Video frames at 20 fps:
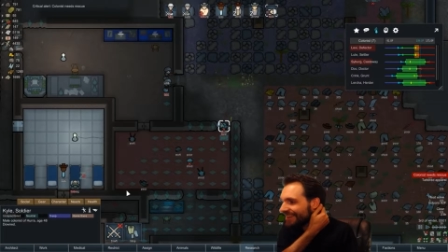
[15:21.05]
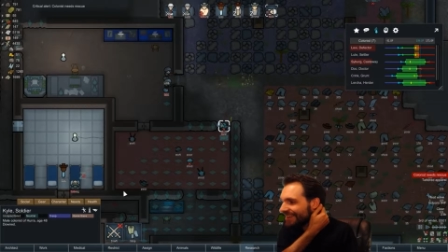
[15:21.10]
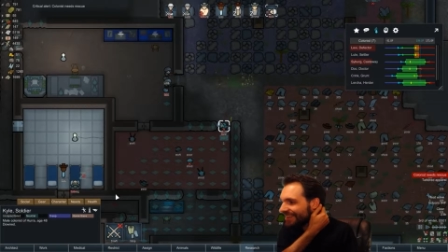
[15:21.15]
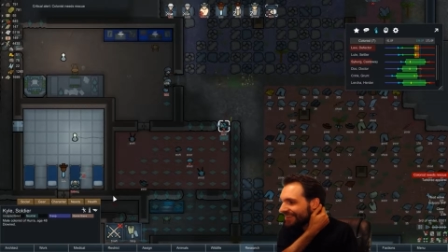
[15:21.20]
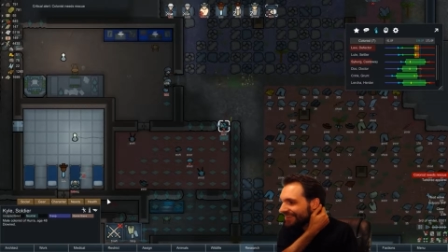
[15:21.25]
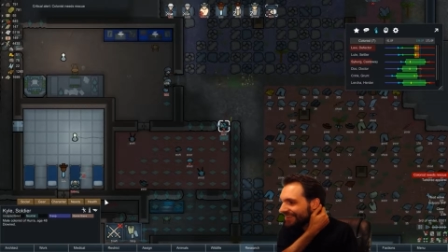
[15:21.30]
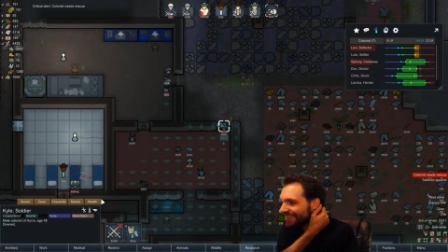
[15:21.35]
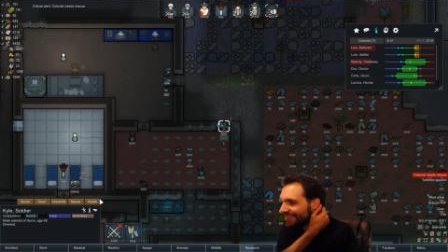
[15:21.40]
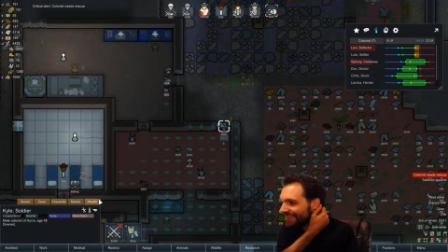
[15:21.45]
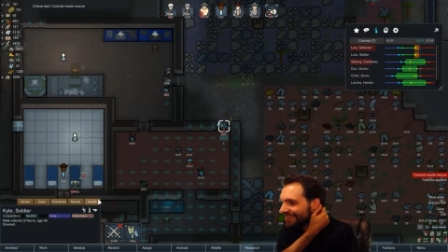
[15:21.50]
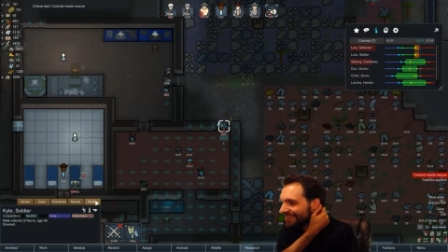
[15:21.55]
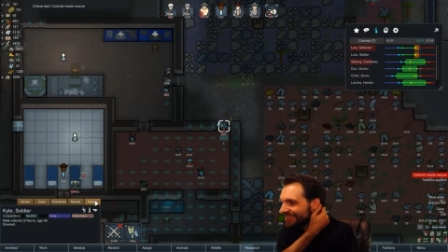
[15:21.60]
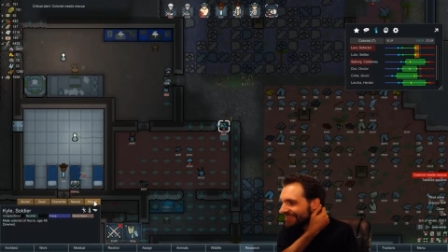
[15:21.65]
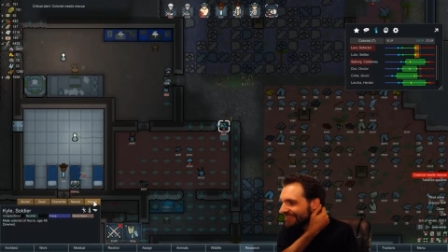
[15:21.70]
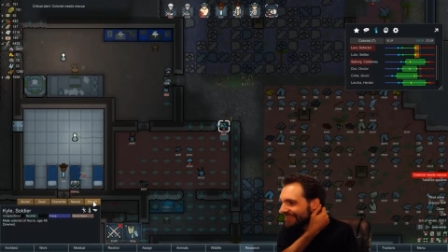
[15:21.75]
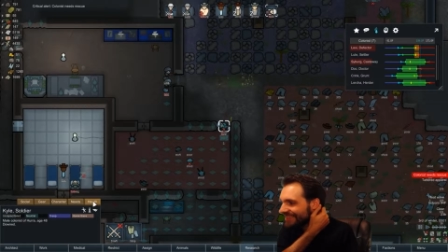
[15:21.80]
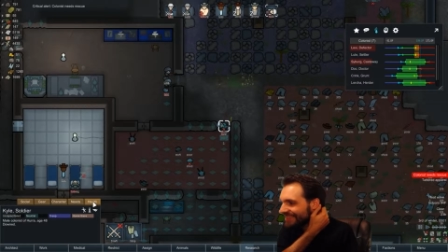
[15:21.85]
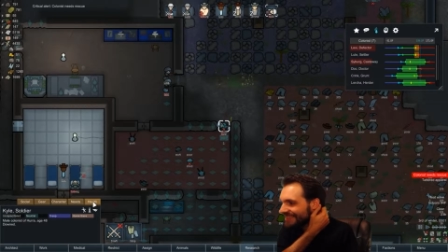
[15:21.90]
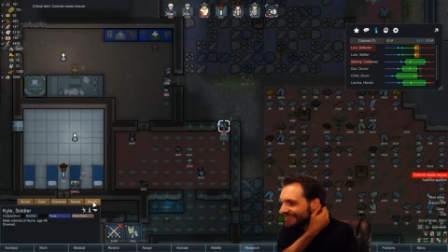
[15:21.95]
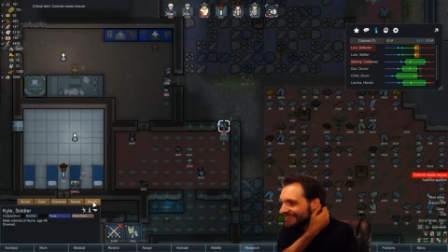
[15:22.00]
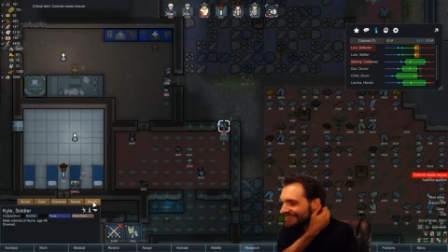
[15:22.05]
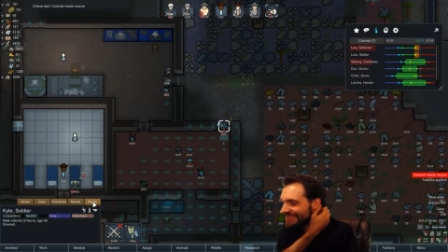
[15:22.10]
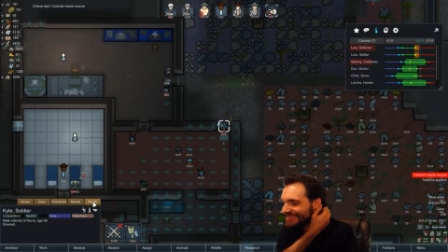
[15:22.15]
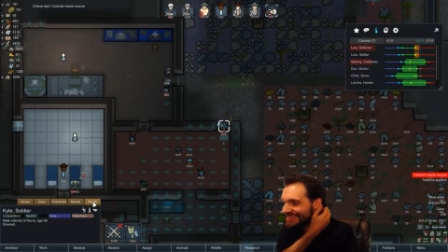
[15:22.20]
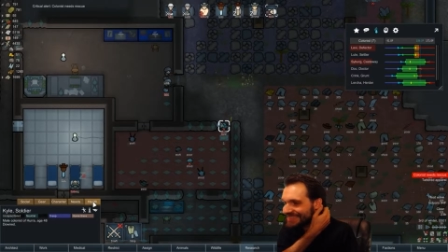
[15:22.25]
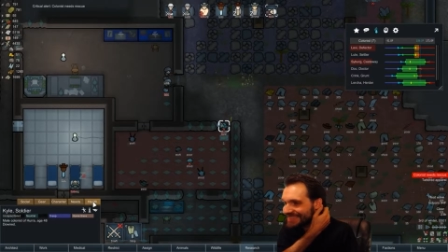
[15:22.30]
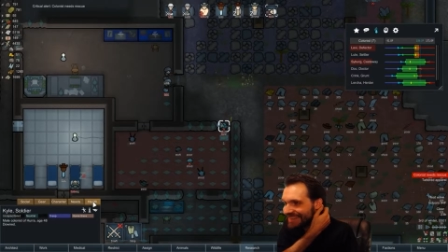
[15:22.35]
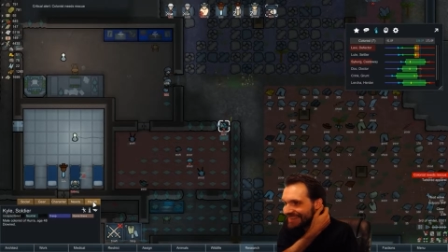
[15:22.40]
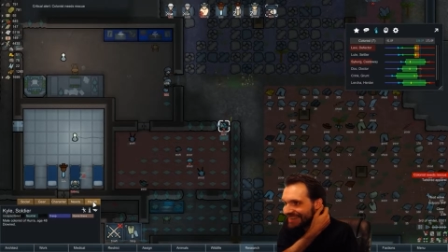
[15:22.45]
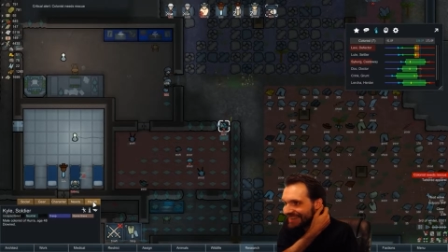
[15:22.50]
Holy
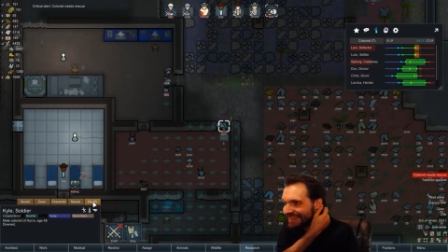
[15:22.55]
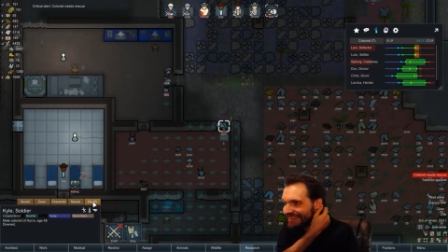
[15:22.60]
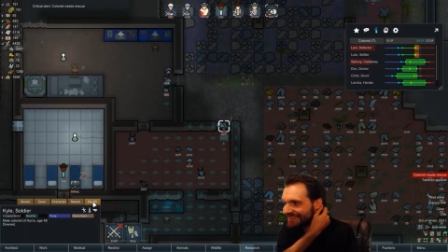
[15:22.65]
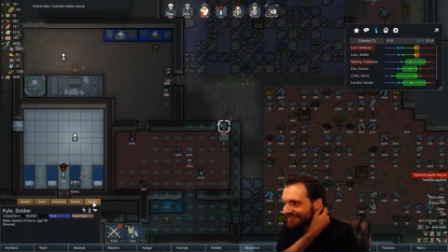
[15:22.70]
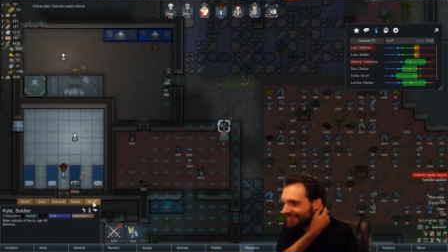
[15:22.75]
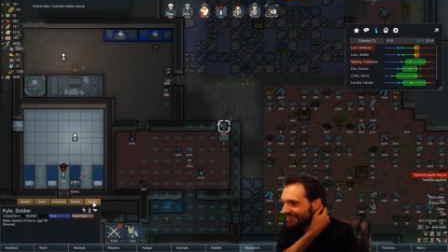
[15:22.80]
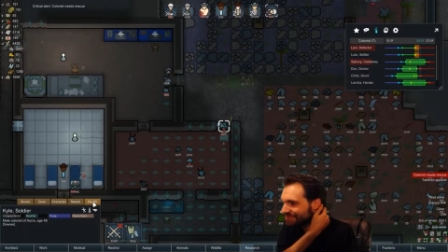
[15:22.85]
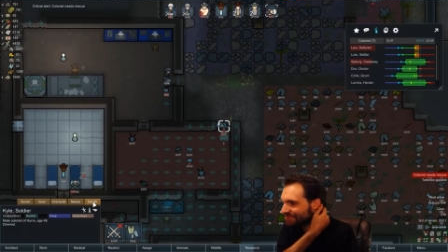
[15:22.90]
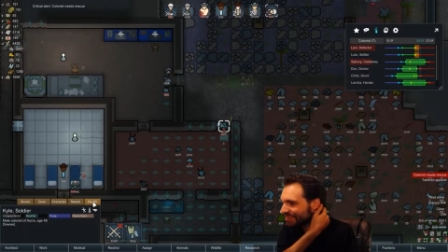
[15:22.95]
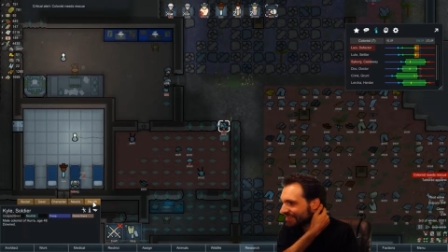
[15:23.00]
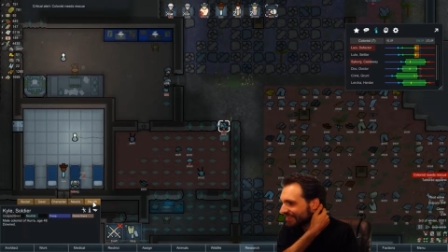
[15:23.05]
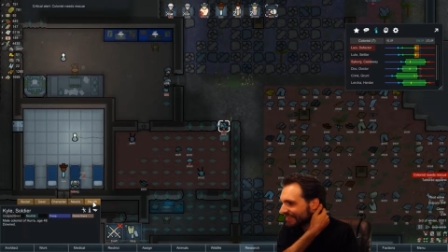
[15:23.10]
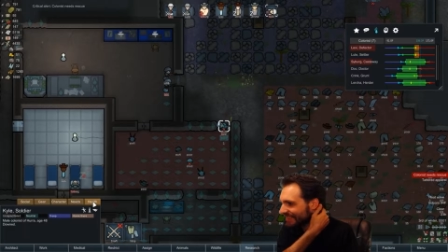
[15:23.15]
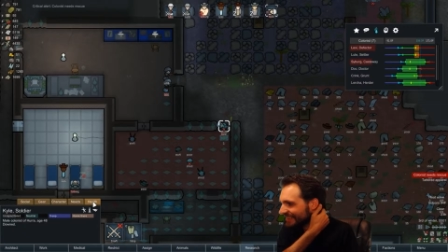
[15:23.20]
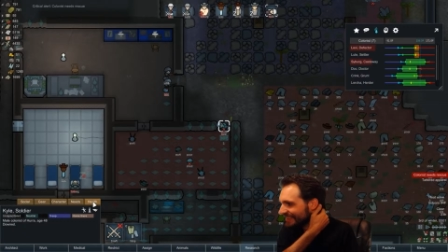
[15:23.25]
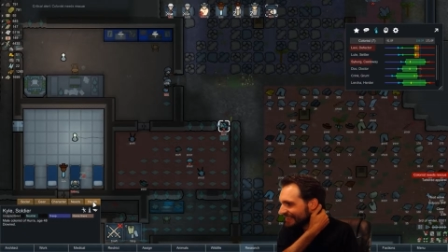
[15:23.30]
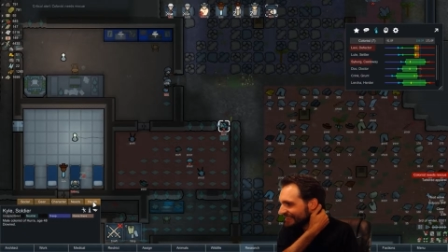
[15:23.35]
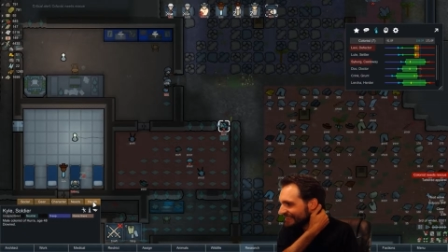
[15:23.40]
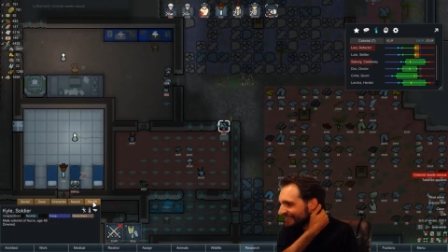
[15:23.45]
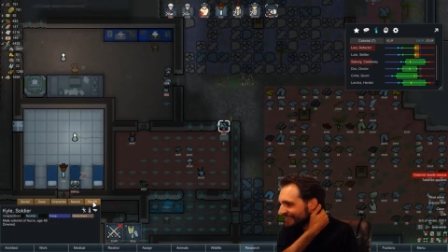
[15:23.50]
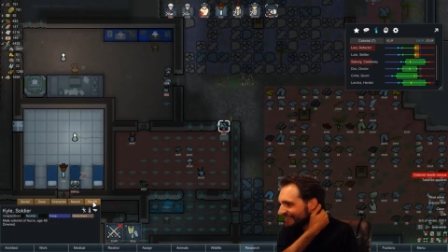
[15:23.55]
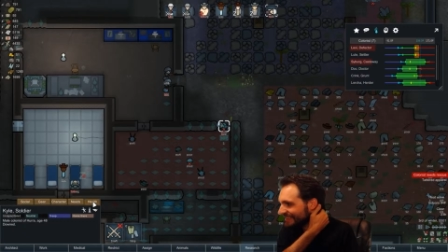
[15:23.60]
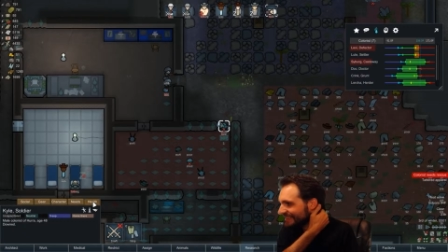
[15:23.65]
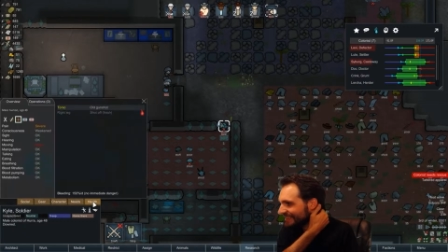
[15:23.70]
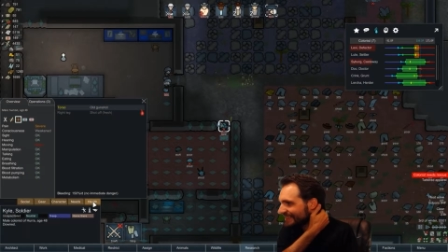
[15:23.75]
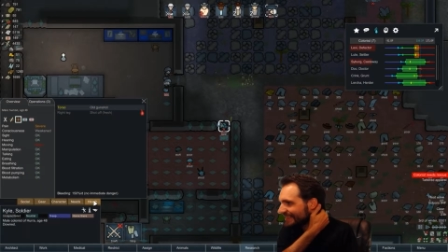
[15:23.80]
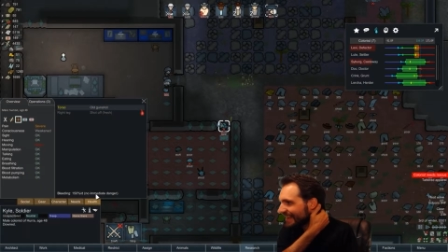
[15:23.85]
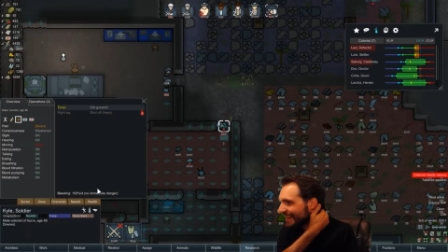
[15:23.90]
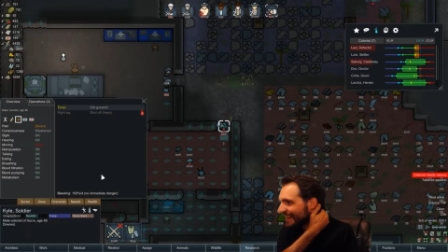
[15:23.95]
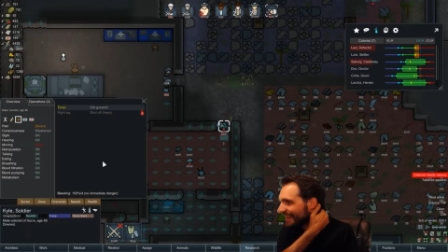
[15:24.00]
shit. I'm lucky he
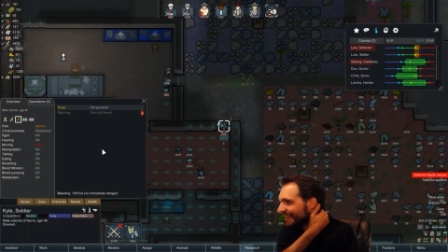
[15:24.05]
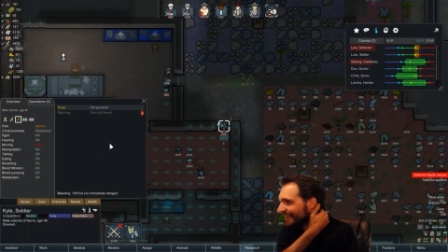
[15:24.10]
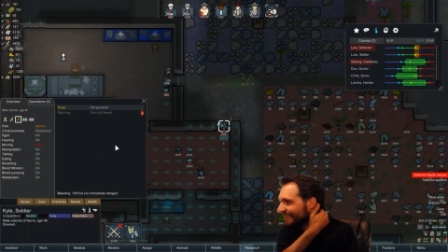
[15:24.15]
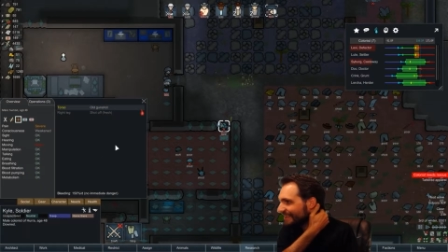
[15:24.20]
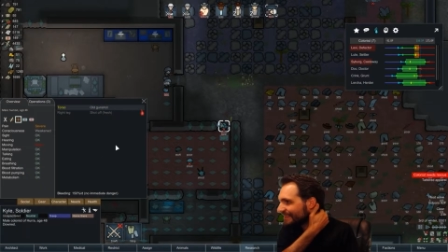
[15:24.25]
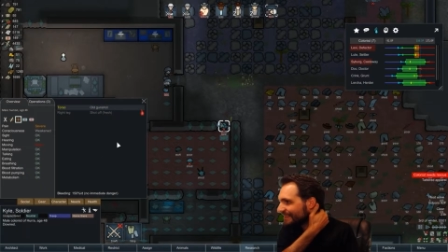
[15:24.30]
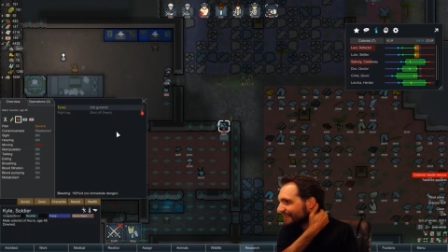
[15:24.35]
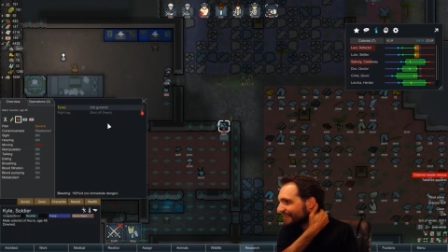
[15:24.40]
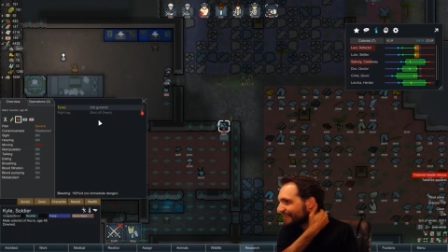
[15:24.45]
isn't dead.